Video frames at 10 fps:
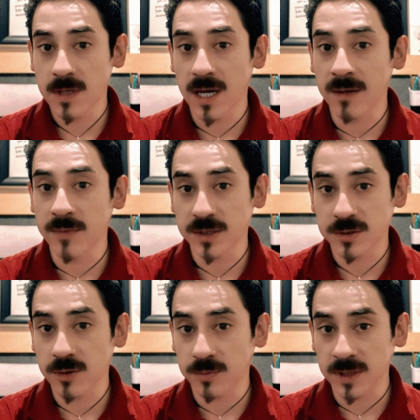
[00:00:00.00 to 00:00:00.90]
and make sure
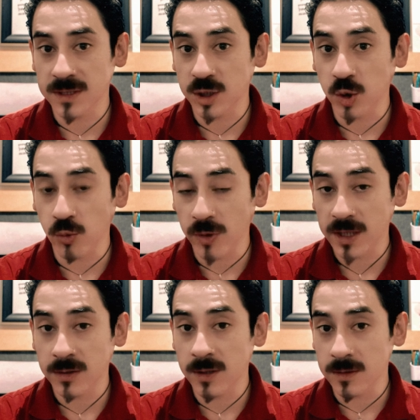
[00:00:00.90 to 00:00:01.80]
you're playing the
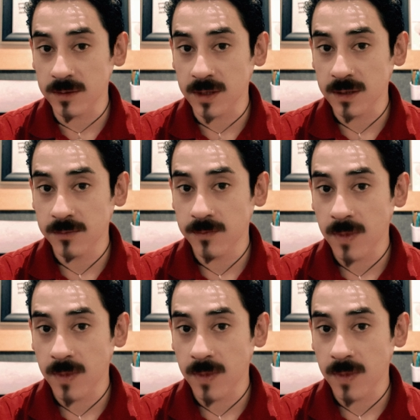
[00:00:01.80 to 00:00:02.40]
correct note, okay?